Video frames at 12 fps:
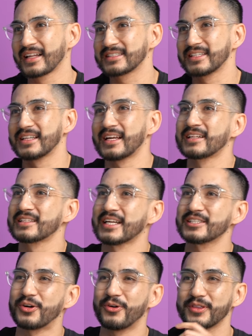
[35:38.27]
see, that,
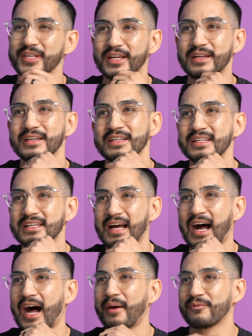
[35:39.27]
that's the only thing.
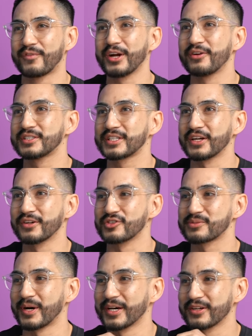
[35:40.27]
I'm very scared of
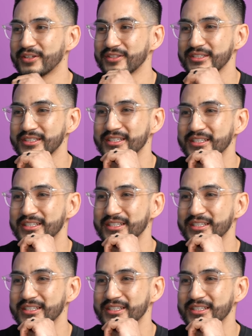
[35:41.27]
spiders,